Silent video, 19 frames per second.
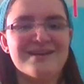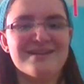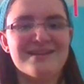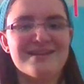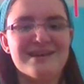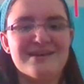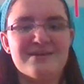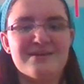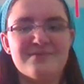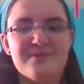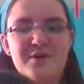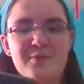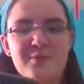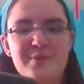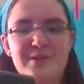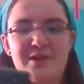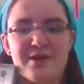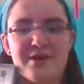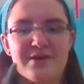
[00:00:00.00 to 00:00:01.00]
That's a
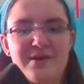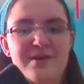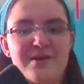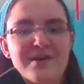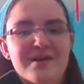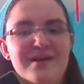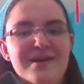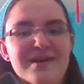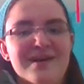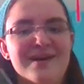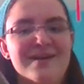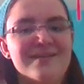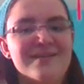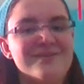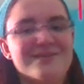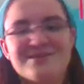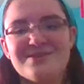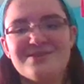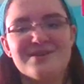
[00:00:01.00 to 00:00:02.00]
fingerprint lock,
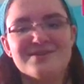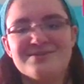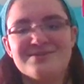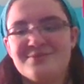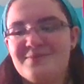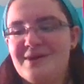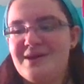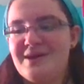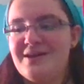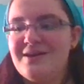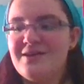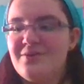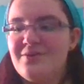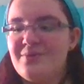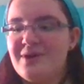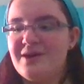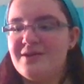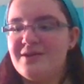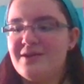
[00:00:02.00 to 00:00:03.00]
which is awesome.
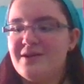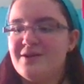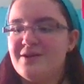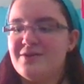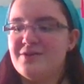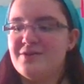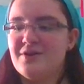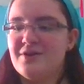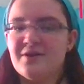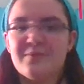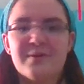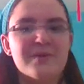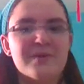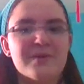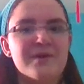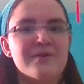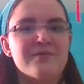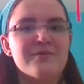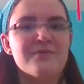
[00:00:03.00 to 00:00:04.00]
Anyway, not here to talk about
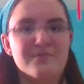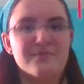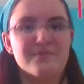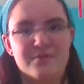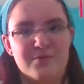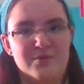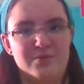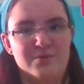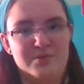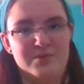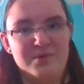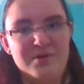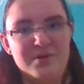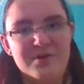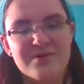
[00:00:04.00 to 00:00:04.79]
my phone.